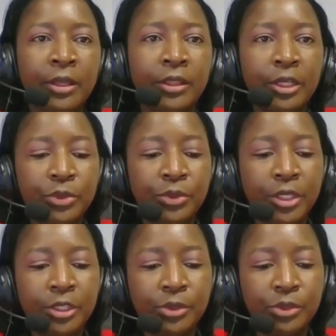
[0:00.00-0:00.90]
The two
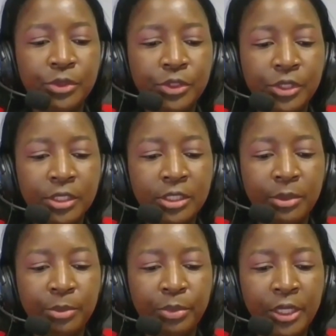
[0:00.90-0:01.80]
institutions
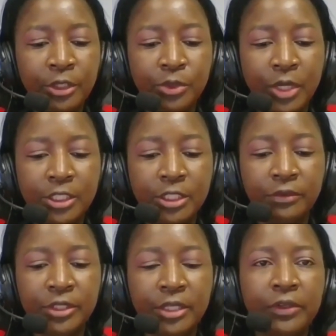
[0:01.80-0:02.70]
plan to
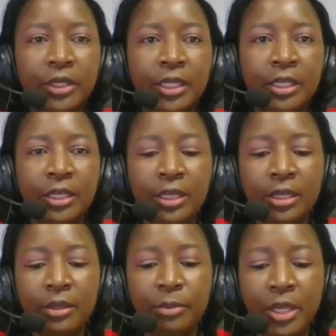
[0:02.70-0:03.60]
achieve several
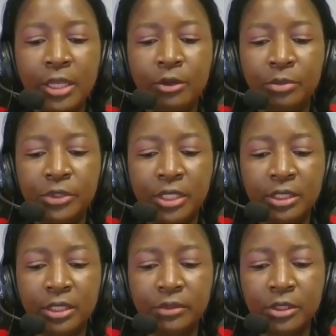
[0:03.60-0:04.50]
key main
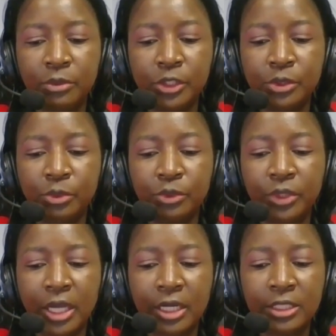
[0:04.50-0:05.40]
objectives, which
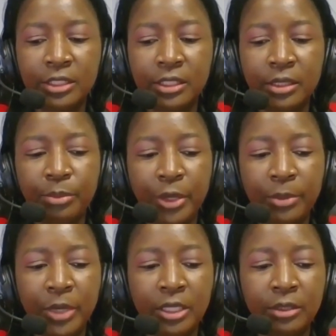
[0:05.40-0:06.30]
would guarantee
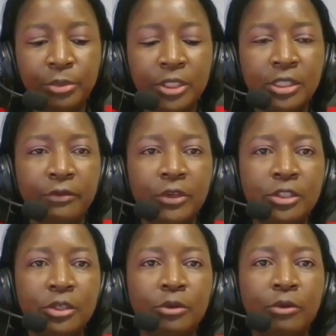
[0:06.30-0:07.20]
permanent
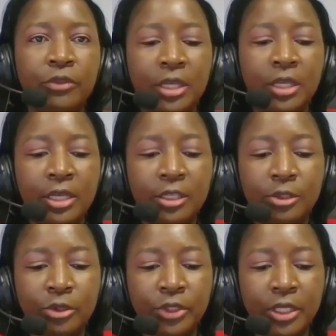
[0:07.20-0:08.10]
preservation of the
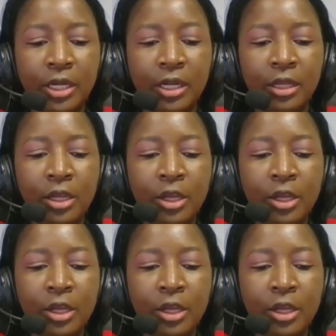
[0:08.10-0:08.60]
historical